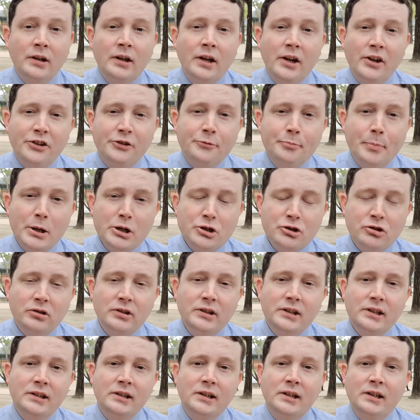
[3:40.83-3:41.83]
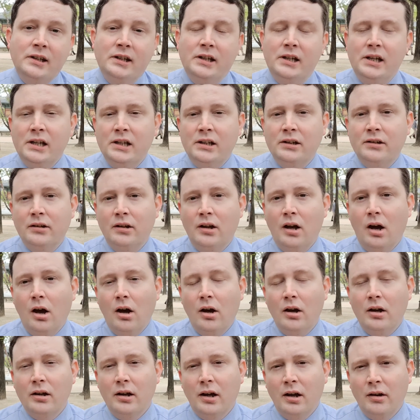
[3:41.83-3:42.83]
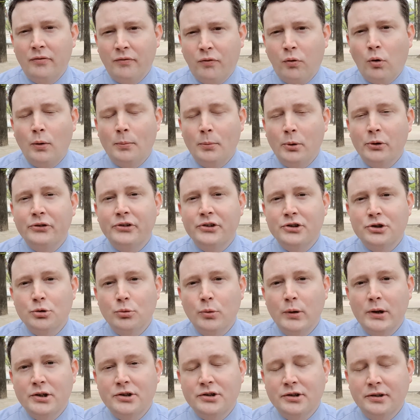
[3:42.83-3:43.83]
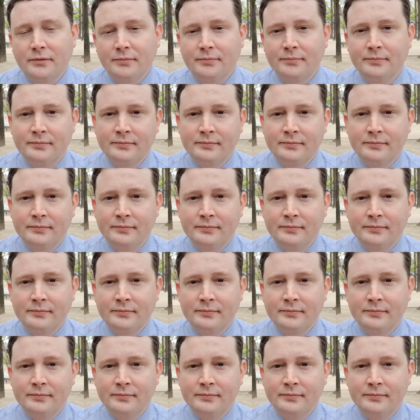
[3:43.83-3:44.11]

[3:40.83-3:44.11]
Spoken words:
especially in a formal situation.